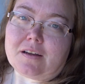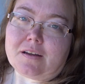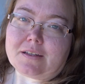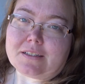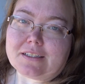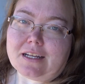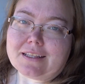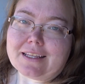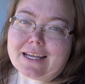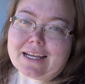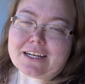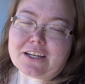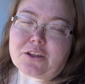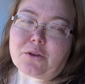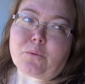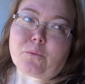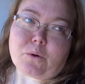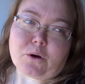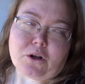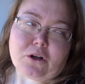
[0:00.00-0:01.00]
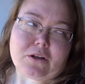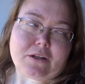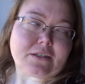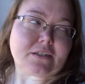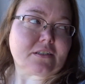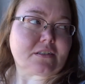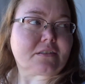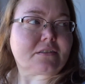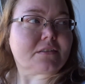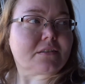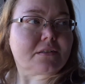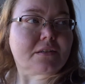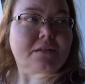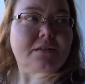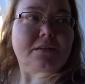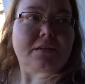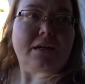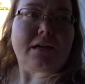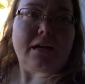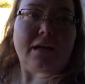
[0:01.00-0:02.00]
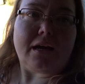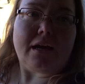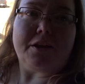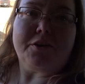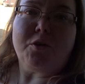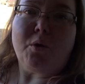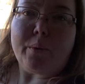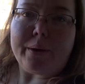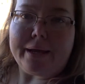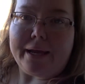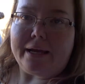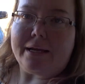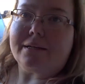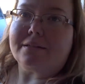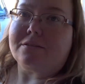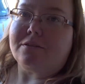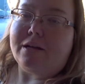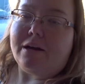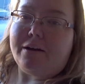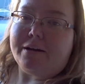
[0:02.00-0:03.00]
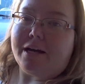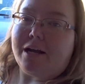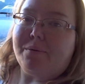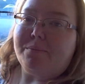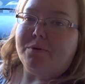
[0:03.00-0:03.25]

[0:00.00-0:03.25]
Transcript: It's not the end of the world, it's just annoying, so now I gotta